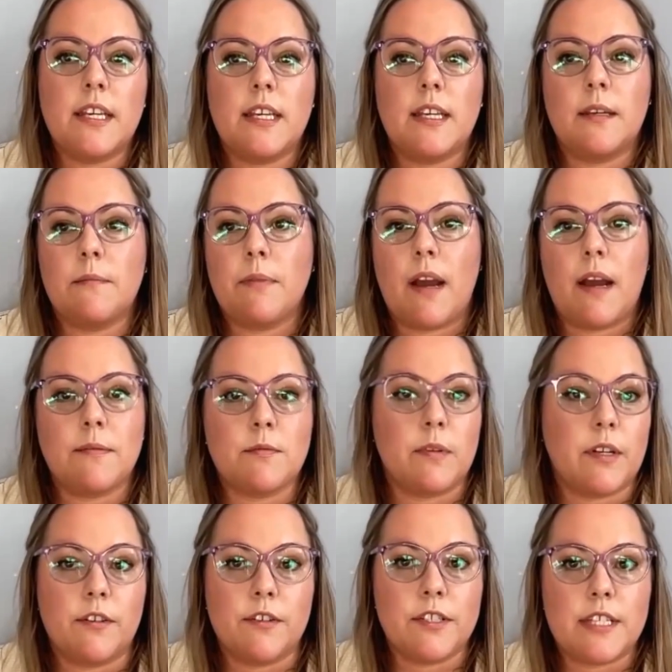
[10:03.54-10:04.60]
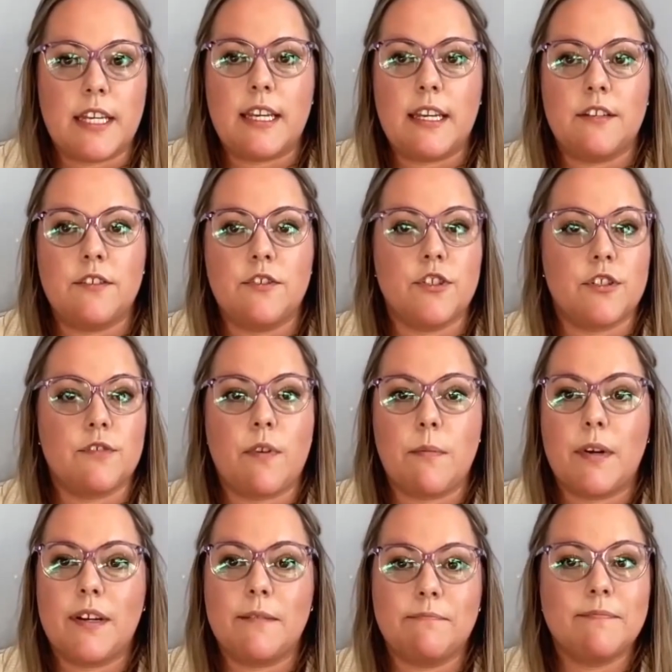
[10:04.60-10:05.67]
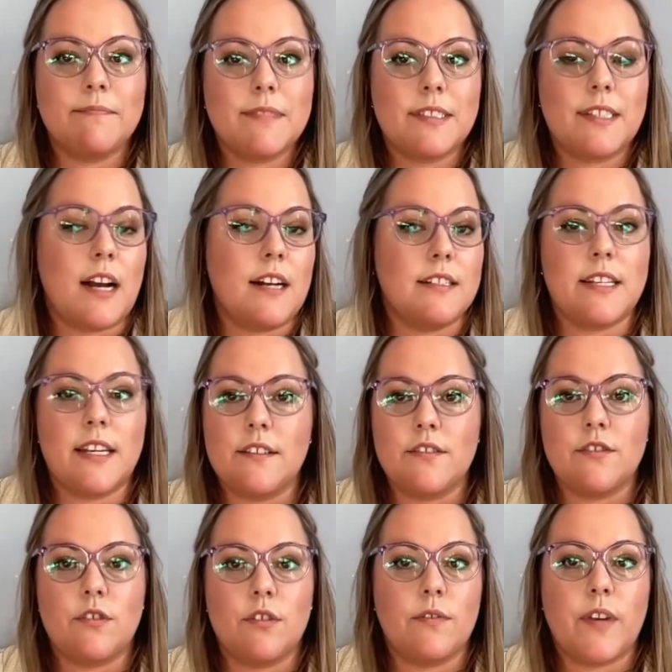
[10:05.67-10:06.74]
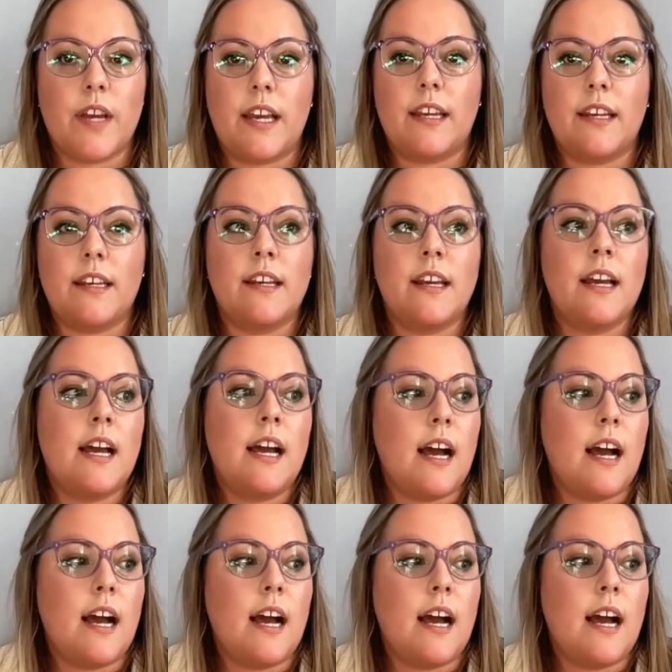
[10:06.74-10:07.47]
fatigue, perhaps what you're seeing just from a content survey.